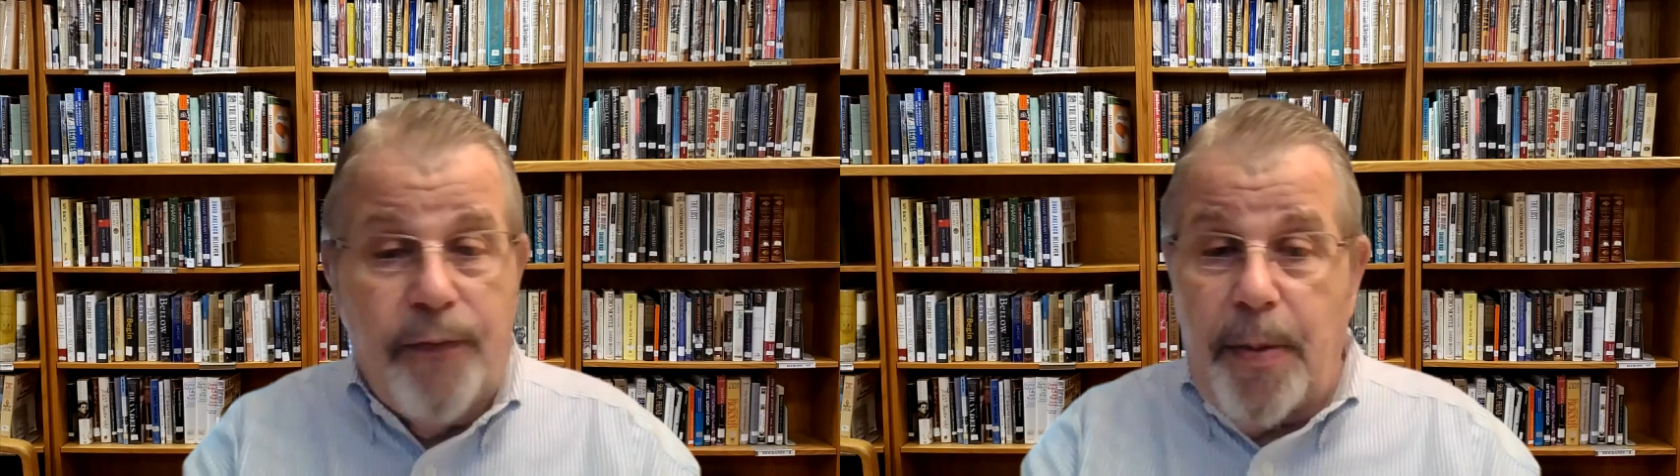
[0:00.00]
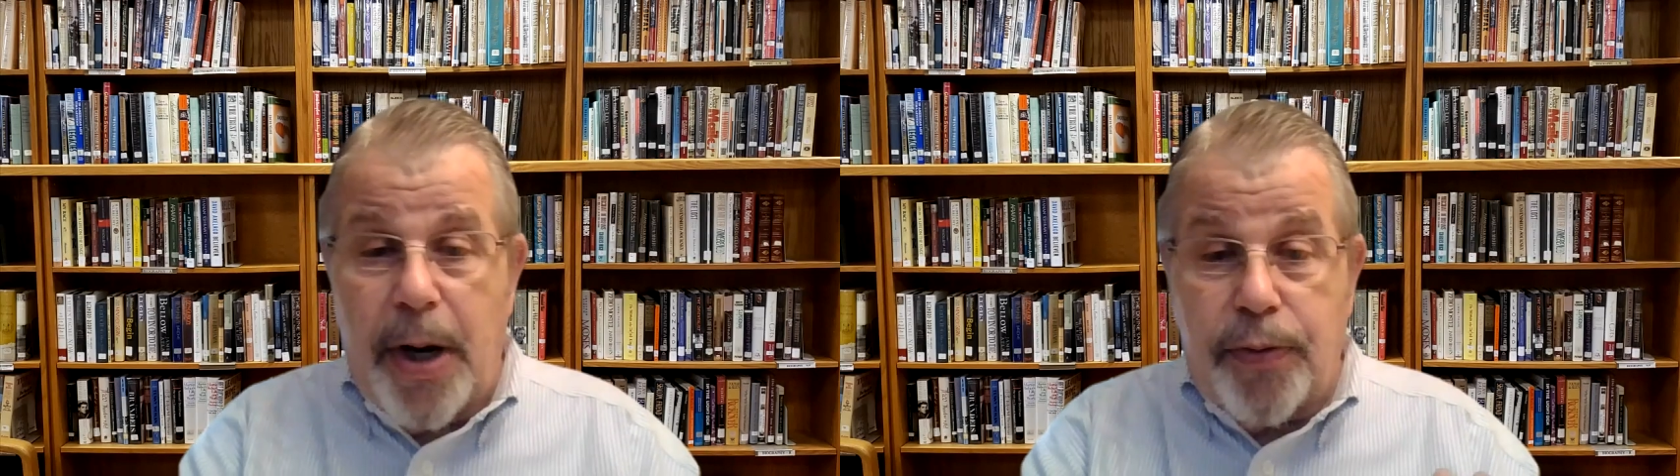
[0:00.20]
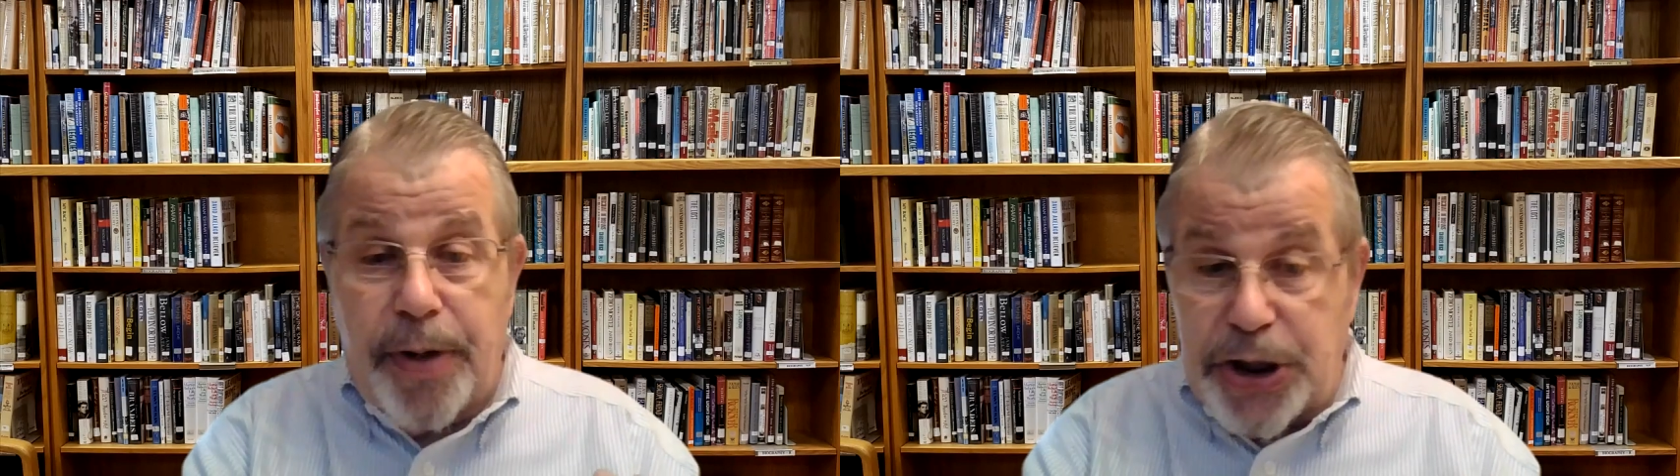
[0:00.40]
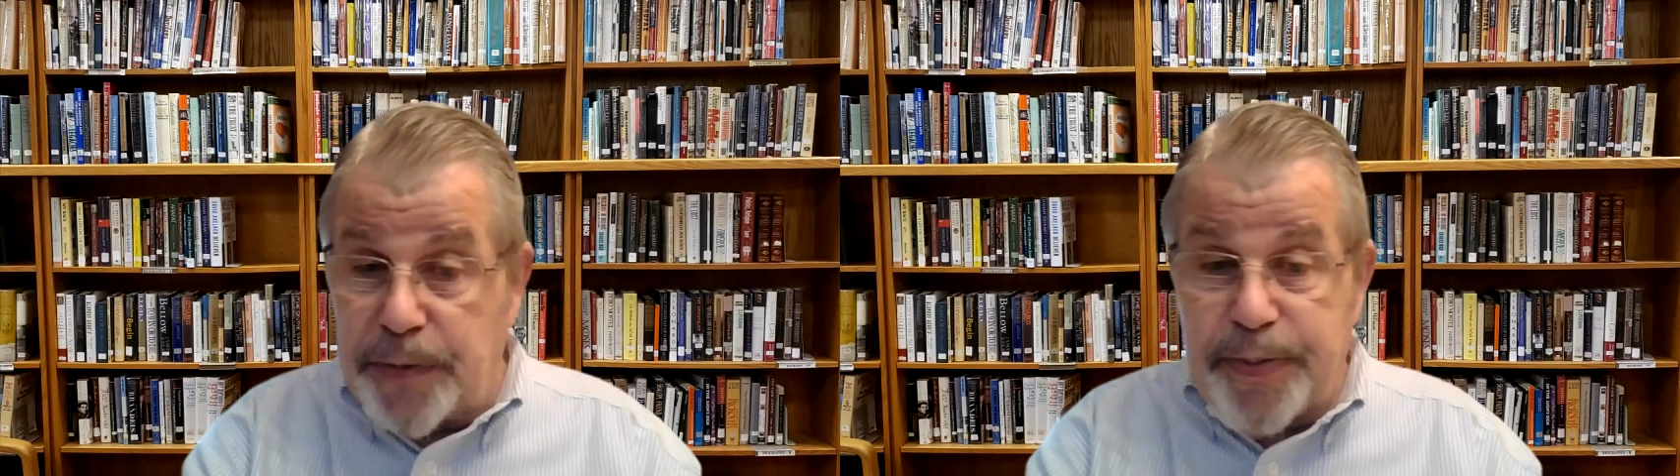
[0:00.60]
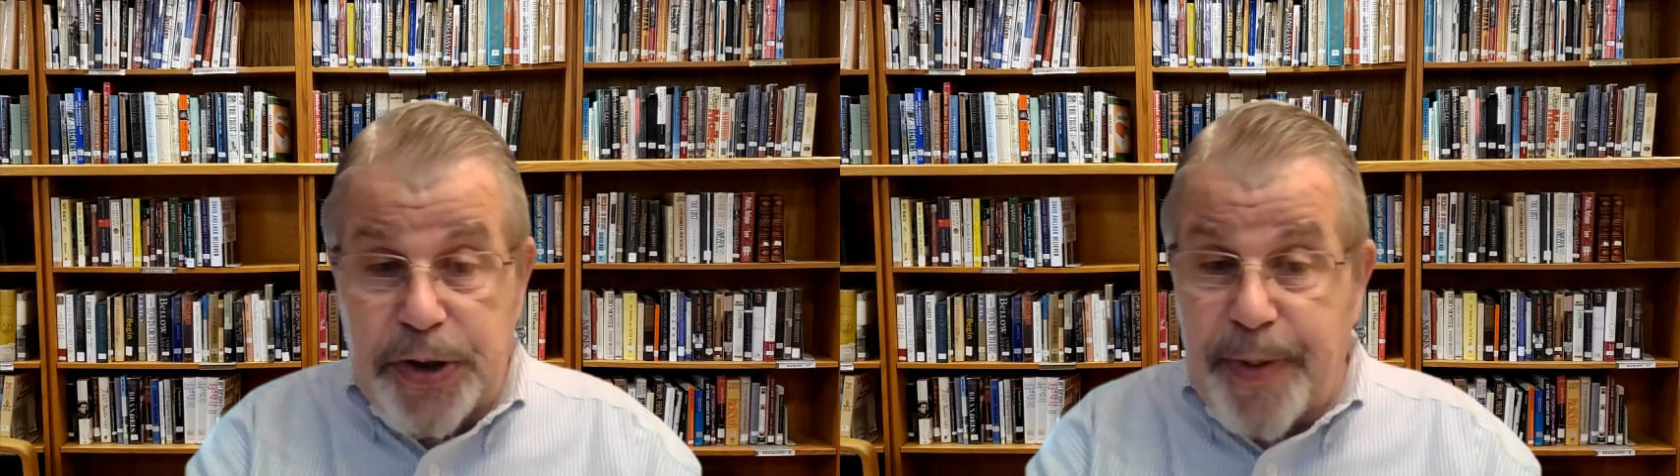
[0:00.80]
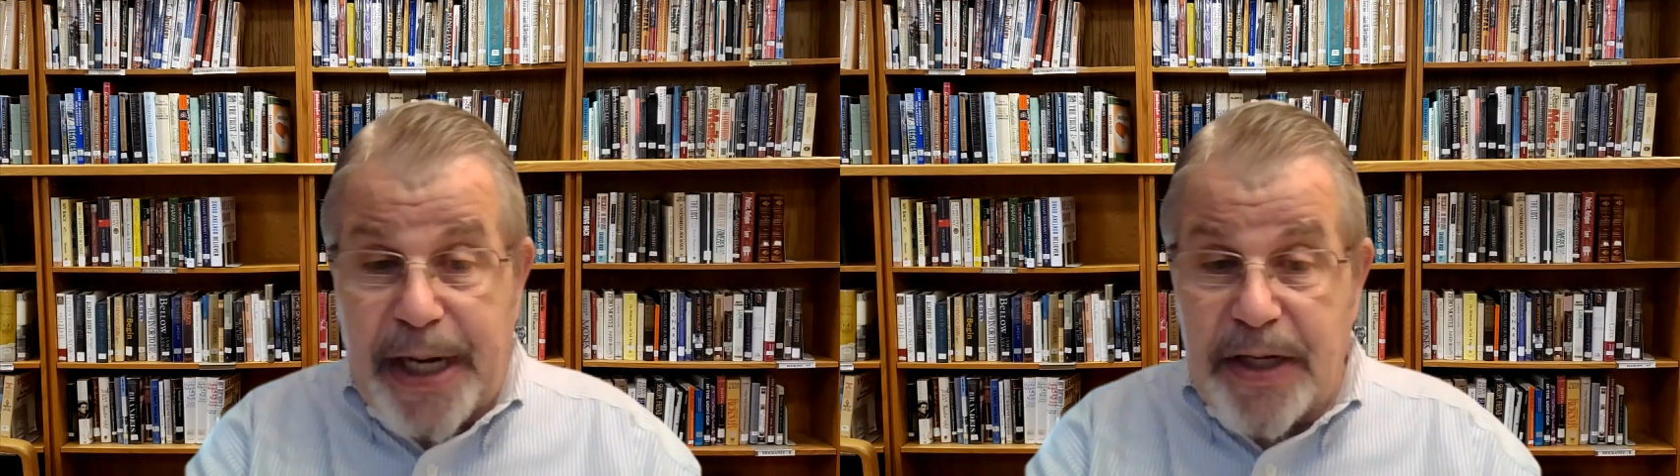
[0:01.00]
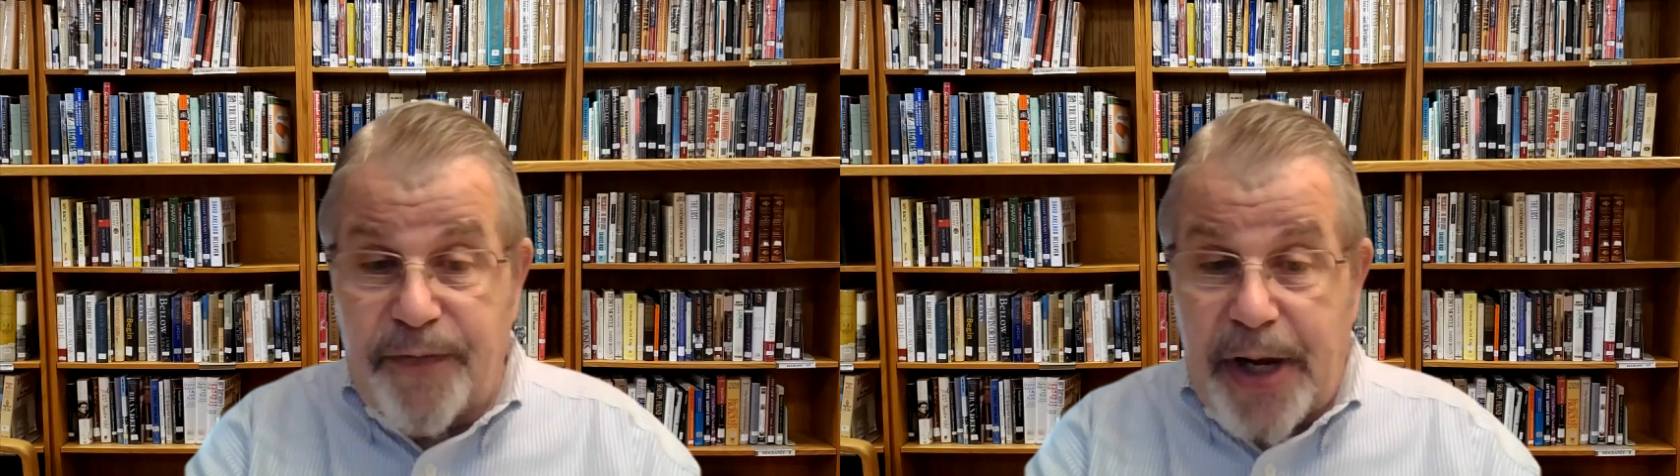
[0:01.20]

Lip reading: From a Christian perspective,